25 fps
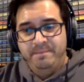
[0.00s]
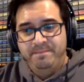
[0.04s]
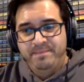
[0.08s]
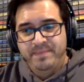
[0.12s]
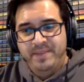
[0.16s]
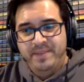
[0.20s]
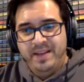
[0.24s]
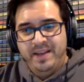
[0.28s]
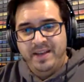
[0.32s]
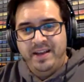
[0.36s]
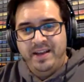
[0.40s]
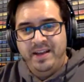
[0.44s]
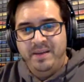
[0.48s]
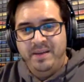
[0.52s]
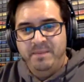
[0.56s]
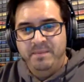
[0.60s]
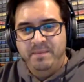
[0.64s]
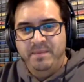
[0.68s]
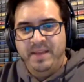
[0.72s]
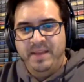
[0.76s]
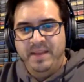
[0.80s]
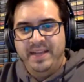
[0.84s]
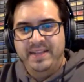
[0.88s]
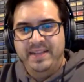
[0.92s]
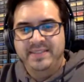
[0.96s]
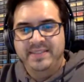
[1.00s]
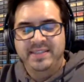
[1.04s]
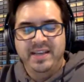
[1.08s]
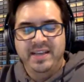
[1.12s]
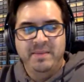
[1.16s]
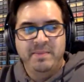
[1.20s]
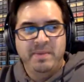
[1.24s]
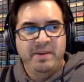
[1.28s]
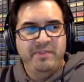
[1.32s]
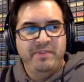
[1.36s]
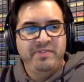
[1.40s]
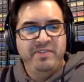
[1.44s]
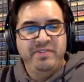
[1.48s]
Like I said,
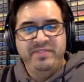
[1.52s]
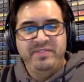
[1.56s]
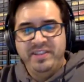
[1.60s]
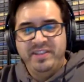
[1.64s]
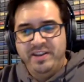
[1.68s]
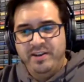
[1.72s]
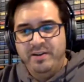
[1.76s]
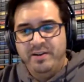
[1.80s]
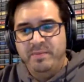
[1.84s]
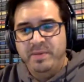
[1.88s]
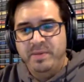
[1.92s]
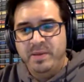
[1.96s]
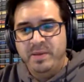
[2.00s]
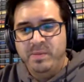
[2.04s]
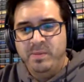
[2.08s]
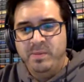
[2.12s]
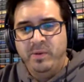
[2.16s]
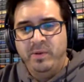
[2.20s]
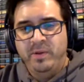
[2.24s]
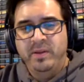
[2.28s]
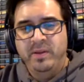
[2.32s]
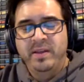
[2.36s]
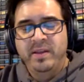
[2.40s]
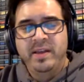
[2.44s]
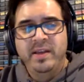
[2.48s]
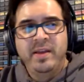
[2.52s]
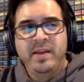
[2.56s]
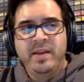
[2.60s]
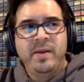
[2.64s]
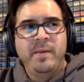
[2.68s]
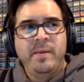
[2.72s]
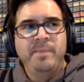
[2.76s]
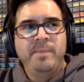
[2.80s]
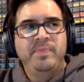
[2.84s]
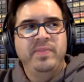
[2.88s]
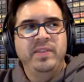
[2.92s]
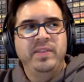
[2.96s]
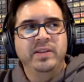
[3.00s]
about 1,500 people.
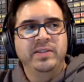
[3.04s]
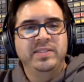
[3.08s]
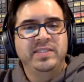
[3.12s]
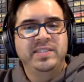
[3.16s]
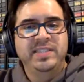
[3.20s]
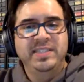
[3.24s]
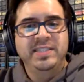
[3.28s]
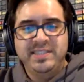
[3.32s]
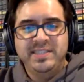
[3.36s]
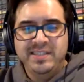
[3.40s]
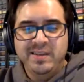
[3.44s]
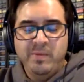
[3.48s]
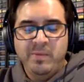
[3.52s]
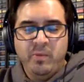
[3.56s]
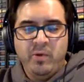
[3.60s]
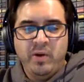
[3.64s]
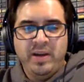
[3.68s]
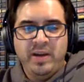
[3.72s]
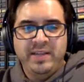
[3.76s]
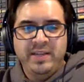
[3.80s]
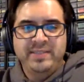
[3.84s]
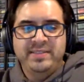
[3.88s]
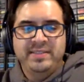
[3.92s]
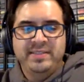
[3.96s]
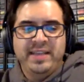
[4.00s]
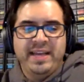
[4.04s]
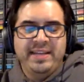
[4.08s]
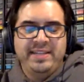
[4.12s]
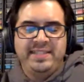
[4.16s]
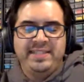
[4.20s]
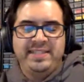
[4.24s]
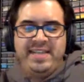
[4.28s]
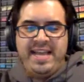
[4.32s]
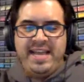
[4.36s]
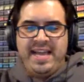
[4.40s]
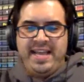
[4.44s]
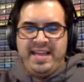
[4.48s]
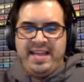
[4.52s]
The system was that
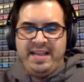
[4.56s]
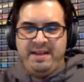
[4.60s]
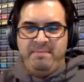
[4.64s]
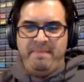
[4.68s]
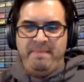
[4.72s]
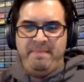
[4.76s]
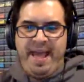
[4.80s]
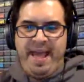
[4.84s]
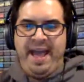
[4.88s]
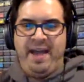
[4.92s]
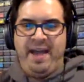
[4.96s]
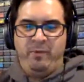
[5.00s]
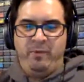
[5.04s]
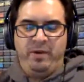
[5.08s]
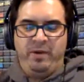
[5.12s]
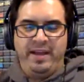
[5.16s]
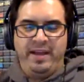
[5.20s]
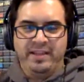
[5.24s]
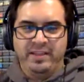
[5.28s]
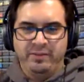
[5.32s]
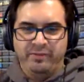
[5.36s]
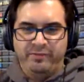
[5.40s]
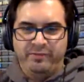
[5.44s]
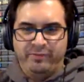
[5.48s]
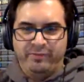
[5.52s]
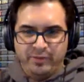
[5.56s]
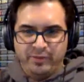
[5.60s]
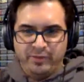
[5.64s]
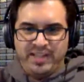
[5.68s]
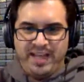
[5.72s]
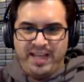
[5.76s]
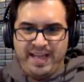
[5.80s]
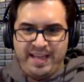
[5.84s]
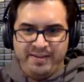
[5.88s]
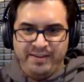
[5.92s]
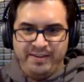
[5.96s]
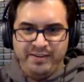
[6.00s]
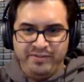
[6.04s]
Ted and Matt were like the first line
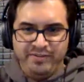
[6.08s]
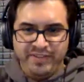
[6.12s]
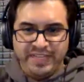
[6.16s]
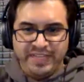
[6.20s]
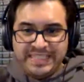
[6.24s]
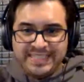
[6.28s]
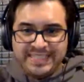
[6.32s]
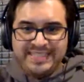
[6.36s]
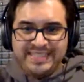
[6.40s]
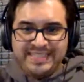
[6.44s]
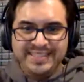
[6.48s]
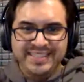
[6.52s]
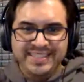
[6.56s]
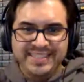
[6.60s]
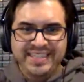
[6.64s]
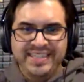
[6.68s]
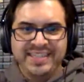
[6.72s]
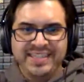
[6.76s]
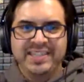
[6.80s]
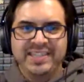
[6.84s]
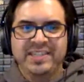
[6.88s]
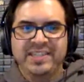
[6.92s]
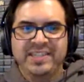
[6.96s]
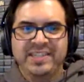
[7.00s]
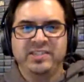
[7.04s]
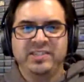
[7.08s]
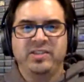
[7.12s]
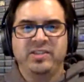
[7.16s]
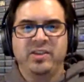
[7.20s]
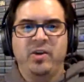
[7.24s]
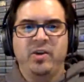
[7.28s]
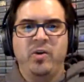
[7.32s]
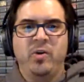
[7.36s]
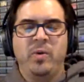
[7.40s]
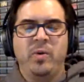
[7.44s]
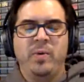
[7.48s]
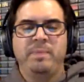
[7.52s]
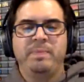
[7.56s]
of defense. Yeah.
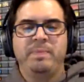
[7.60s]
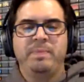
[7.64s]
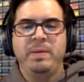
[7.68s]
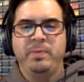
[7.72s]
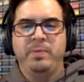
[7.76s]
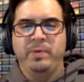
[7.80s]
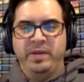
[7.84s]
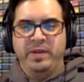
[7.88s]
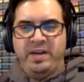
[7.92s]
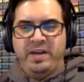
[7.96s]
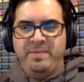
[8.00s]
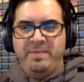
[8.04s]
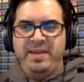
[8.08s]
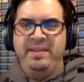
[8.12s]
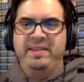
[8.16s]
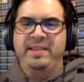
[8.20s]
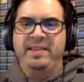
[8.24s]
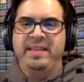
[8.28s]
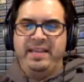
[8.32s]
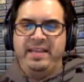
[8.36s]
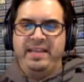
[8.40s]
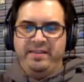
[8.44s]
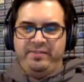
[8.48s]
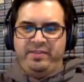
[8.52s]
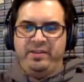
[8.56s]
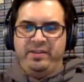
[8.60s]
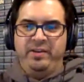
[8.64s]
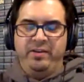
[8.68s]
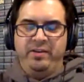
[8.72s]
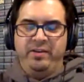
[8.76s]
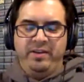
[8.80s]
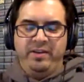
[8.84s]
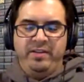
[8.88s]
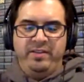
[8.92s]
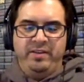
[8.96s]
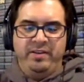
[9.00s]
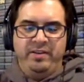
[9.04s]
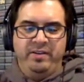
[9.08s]
So people would come in, they'd give
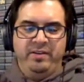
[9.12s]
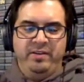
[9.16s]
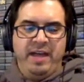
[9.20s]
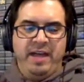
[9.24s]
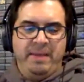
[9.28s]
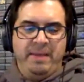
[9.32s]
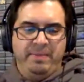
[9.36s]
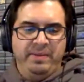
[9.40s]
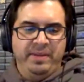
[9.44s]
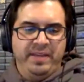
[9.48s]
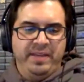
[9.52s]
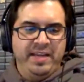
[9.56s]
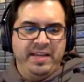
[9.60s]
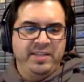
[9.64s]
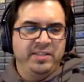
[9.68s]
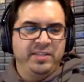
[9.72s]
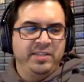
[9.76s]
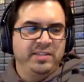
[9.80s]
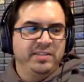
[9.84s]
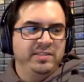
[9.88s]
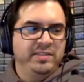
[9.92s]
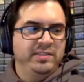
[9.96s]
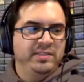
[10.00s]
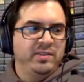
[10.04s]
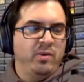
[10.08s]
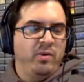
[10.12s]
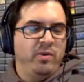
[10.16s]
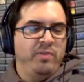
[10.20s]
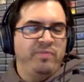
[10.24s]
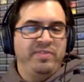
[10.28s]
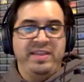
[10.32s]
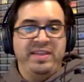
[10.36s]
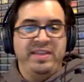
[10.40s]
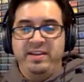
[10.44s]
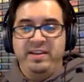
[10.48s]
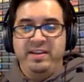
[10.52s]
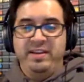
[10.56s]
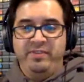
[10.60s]
their applications, or if they
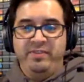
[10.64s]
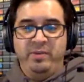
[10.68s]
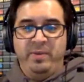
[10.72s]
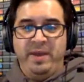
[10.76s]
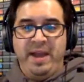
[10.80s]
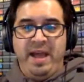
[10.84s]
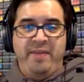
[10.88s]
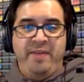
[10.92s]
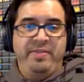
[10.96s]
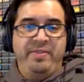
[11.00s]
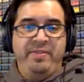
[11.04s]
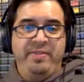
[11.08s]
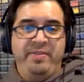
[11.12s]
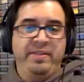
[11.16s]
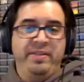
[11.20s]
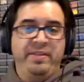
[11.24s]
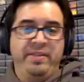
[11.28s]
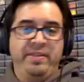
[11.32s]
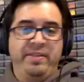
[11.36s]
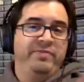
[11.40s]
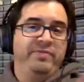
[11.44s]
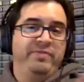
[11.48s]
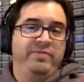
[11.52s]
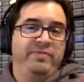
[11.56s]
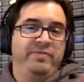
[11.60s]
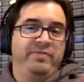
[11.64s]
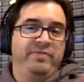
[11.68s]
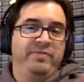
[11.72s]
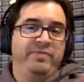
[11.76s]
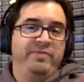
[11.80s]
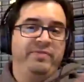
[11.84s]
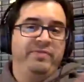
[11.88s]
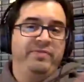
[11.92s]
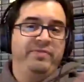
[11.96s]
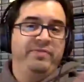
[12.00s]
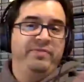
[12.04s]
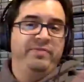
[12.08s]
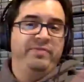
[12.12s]
didn't fill one out, they'd fill one out
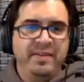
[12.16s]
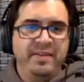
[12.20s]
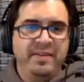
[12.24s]
then.